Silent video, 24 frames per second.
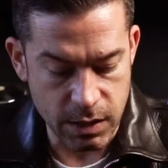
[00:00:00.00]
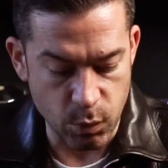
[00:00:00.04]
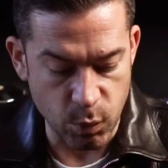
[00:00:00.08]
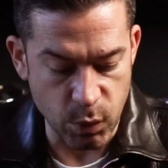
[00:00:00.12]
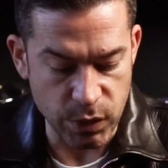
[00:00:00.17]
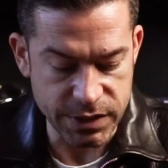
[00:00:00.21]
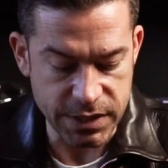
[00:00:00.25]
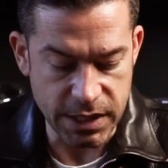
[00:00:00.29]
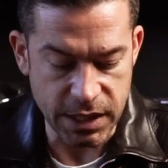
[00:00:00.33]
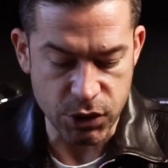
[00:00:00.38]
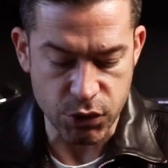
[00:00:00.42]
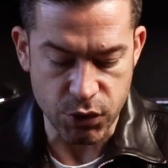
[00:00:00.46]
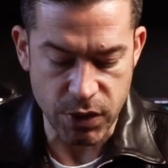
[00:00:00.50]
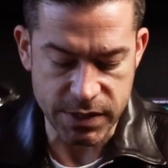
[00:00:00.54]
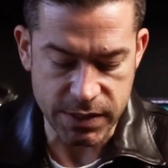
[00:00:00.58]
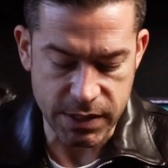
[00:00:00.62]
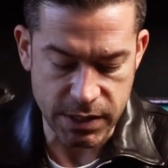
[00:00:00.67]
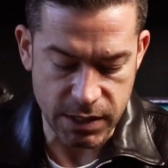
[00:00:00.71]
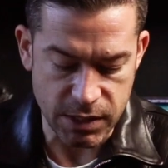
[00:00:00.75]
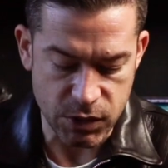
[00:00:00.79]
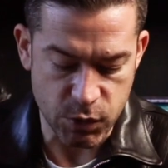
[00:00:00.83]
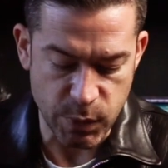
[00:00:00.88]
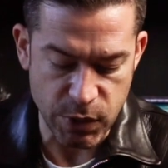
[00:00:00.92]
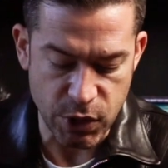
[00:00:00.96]
What's
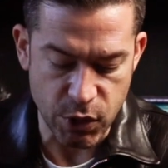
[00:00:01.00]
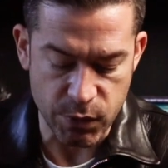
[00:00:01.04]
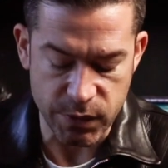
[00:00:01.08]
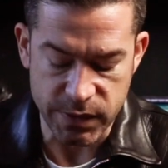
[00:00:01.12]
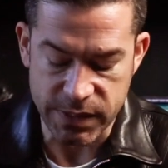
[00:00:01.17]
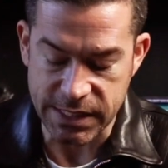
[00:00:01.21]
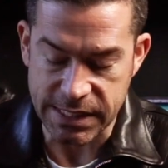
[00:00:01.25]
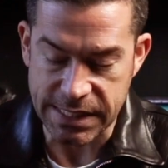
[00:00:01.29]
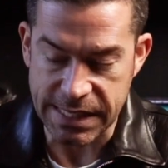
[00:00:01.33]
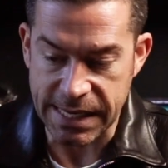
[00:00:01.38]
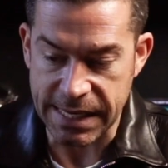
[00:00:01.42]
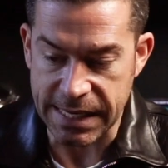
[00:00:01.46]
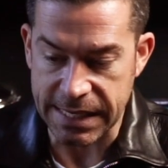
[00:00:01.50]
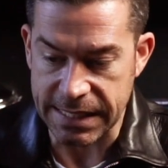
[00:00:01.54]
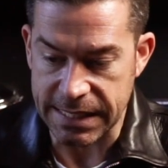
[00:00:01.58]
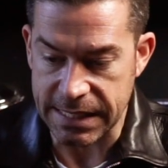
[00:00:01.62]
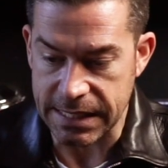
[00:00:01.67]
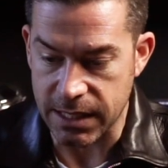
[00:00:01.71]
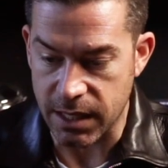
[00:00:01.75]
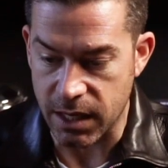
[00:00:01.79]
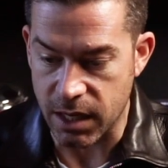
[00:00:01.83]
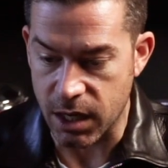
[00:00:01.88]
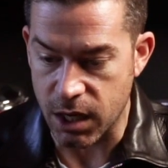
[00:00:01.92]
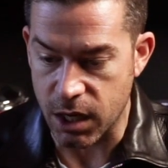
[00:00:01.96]
interesting is we don't see
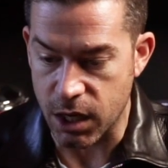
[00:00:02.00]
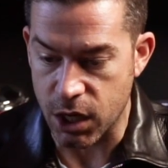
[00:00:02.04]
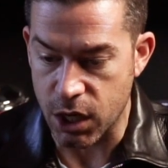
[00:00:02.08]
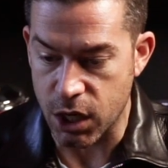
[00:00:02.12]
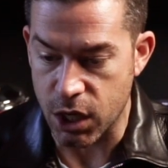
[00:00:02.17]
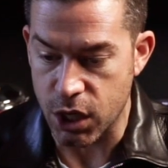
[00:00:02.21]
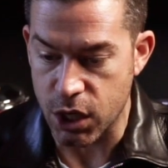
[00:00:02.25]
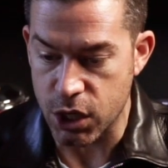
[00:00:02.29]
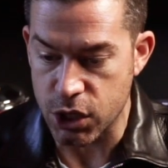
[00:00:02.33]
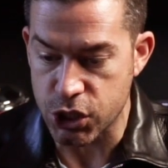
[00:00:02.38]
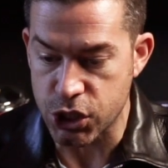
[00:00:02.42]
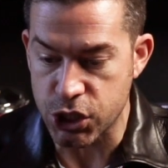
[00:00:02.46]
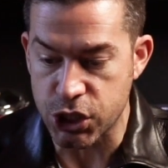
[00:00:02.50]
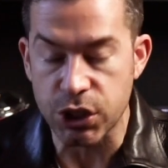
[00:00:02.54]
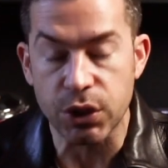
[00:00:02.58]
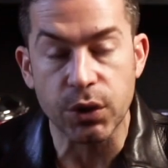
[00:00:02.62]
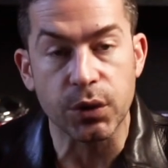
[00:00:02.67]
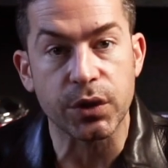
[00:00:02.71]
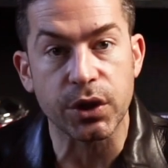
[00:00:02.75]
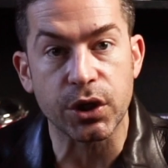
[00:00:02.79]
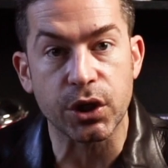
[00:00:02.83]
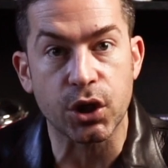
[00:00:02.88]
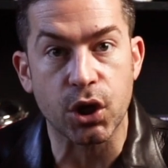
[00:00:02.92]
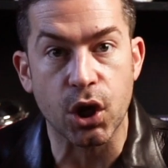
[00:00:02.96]
any
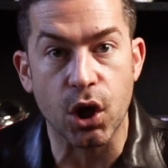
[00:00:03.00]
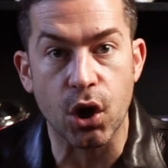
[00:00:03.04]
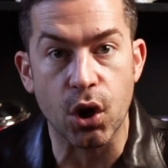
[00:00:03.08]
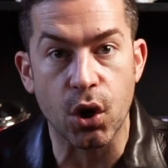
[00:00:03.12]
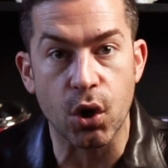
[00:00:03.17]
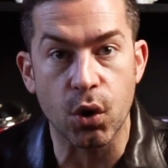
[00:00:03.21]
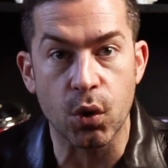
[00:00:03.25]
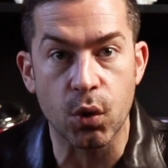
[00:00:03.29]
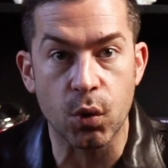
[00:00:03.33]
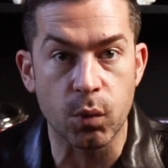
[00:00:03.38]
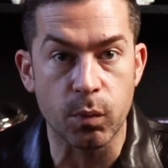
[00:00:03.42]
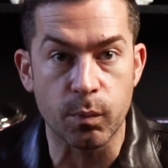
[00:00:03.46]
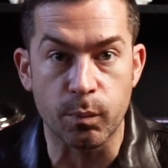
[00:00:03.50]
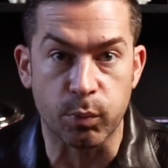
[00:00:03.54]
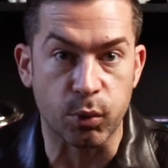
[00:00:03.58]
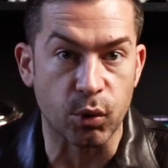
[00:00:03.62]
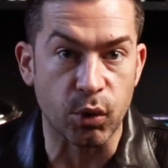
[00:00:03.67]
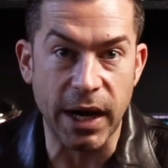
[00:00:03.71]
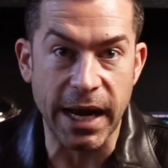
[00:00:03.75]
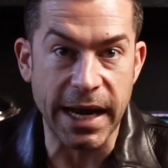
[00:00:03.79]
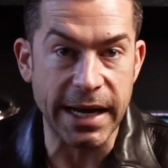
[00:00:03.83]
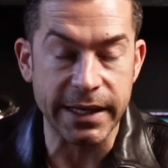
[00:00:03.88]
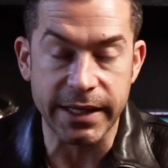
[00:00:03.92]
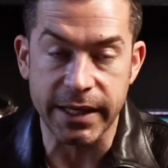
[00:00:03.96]
Shield & Co.
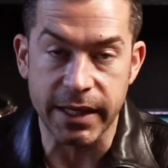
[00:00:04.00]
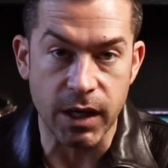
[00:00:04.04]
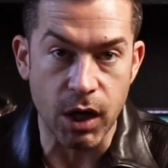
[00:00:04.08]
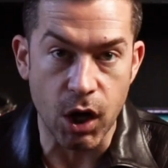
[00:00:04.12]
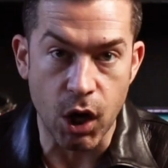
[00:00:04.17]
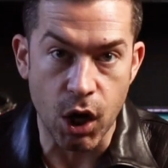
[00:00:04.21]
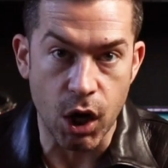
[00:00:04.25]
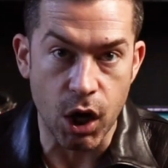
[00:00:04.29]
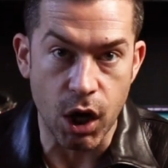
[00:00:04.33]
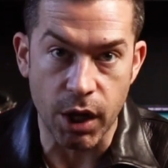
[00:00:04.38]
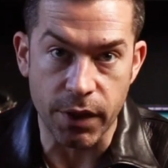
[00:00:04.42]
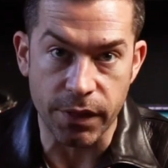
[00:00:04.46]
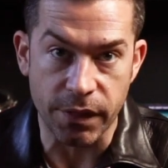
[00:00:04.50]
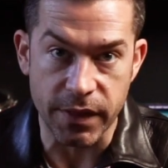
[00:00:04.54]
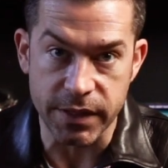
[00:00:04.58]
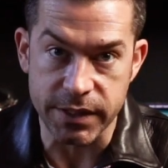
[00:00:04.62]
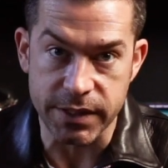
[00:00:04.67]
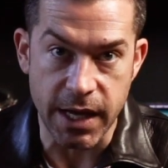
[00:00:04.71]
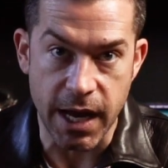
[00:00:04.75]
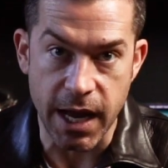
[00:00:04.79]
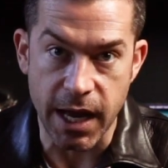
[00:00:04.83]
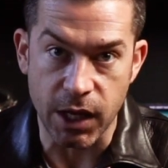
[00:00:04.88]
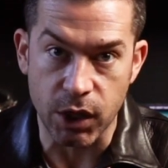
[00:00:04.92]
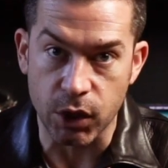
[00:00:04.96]
branding on the
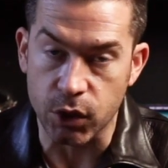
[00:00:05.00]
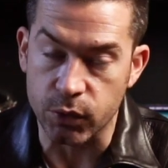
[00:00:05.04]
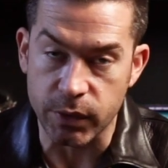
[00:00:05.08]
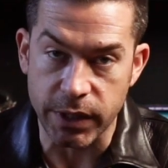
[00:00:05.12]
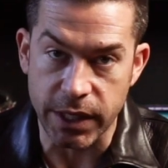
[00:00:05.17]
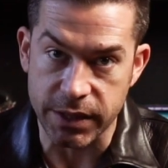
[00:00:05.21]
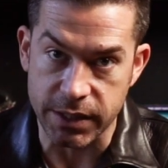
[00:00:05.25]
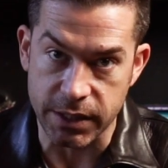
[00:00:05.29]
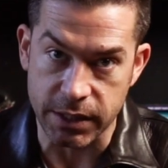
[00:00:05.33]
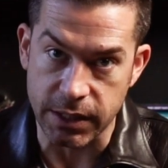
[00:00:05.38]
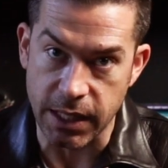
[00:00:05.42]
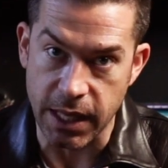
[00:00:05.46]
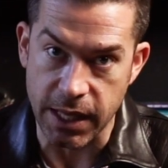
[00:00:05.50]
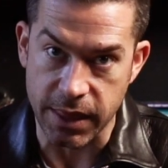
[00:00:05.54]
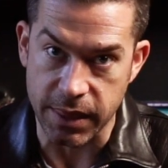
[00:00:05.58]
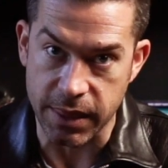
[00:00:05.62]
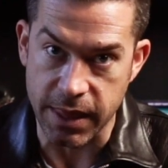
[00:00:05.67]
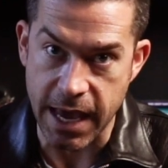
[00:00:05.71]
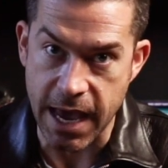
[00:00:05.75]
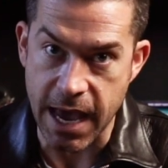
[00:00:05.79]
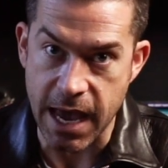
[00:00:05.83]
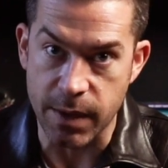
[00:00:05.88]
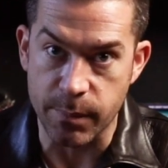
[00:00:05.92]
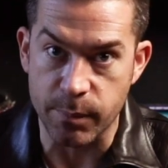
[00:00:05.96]
dial or anything like
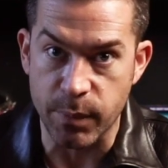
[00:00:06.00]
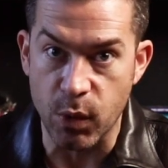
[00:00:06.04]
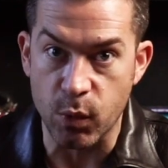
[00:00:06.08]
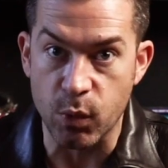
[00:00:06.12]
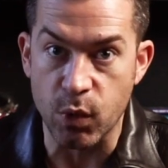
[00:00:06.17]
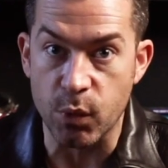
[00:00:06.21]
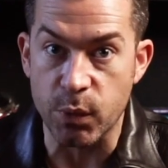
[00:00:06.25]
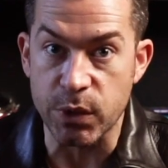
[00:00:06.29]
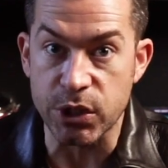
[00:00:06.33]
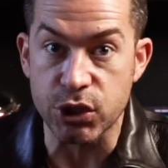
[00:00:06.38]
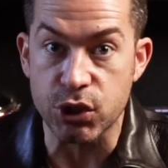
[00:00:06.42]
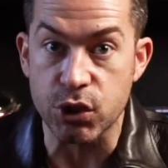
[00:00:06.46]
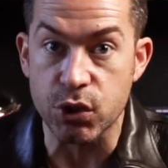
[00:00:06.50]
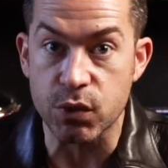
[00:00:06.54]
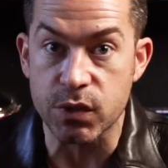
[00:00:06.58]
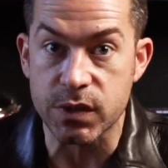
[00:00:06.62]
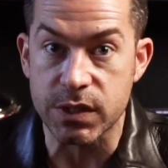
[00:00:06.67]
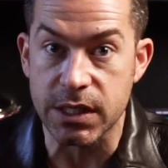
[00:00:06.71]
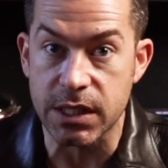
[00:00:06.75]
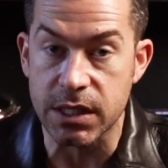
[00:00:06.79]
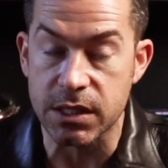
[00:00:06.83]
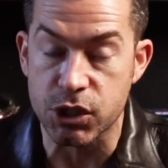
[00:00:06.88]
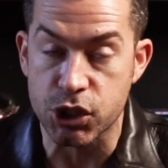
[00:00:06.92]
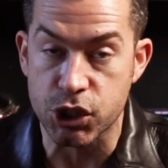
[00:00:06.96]
that, but what we do
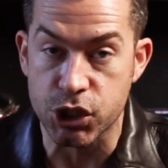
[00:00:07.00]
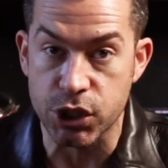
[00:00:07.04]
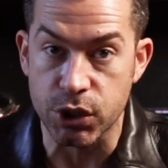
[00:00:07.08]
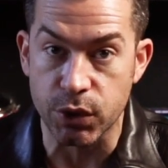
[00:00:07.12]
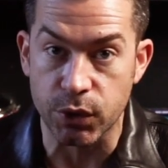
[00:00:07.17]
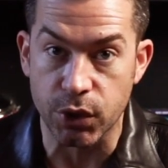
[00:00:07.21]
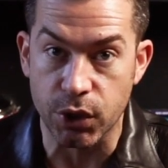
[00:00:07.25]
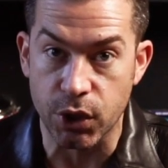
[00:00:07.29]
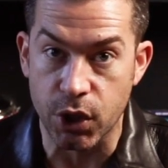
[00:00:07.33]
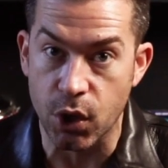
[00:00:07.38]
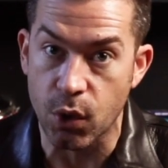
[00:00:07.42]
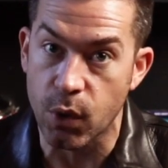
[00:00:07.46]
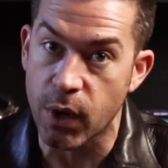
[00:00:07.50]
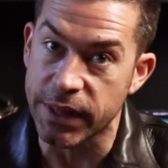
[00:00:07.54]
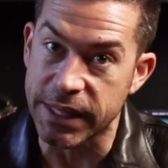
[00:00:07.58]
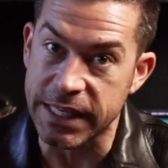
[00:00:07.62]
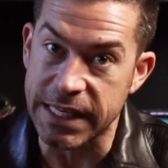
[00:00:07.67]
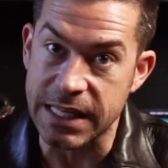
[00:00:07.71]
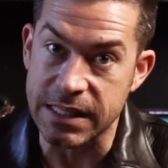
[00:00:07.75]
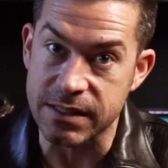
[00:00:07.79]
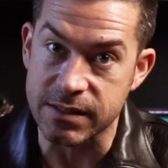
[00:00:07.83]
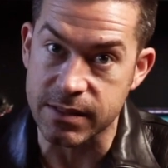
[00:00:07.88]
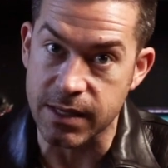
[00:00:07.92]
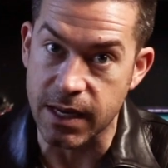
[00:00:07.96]
see is Shield & Co. on the
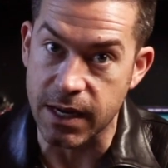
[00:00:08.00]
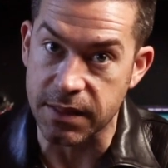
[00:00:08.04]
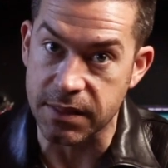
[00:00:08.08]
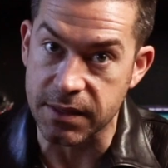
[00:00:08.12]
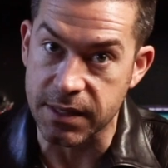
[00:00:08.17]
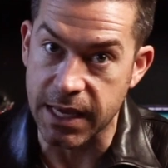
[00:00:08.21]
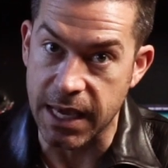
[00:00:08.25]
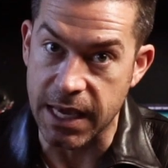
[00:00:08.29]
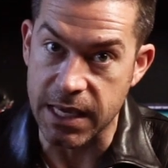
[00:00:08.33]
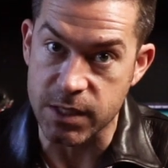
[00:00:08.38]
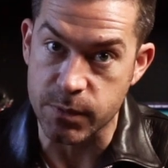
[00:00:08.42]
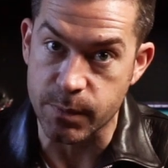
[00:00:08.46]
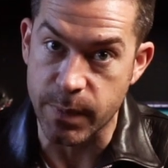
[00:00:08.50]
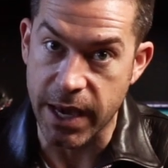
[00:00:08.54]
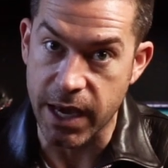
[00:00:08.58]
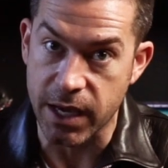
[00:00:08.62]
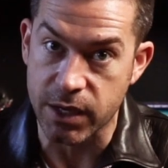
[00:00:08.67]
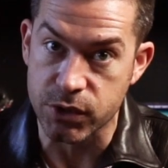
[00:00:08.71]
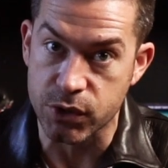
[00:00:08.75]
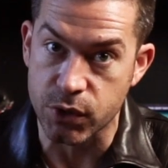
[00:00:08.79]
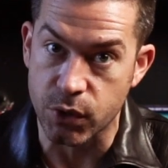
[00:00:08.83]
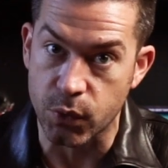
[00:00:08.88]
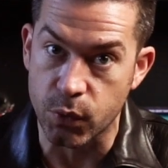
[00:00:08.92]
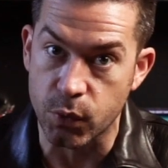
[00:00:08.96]
inside of the case
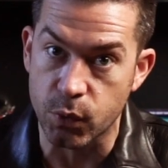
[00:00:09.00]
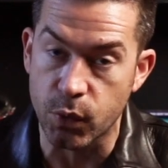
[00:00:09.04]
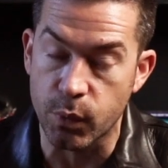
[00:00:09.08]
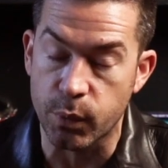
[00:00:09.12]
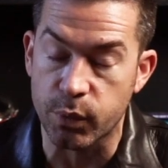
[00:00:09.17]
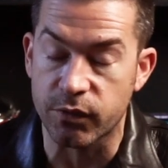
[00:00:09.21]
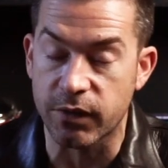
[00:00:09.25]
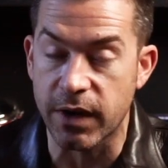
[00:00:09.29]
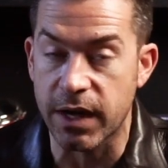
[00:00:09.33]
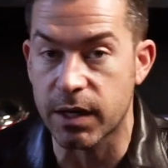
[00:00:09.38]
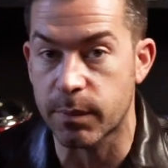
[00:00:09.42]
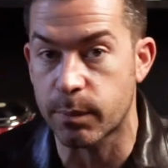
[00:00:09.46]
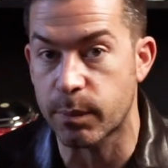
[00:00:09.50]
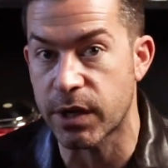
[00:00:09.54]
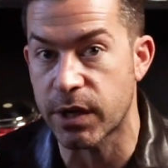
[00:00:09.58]
back, so we'll provide a